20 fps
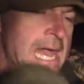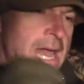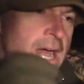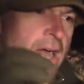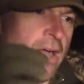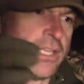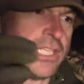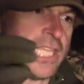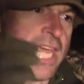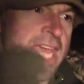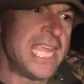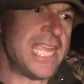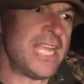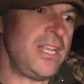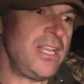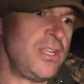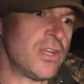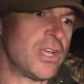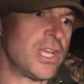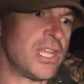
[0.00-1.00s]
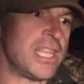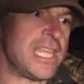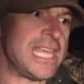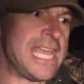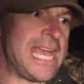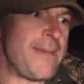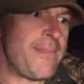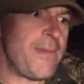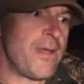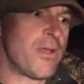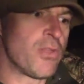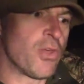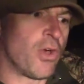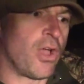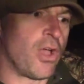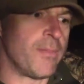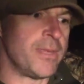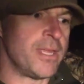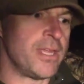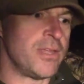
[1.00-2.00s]
I'd take a look at the ammo that
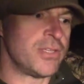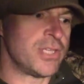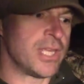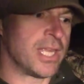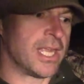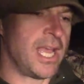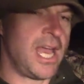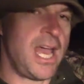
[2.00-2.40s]
I'm using.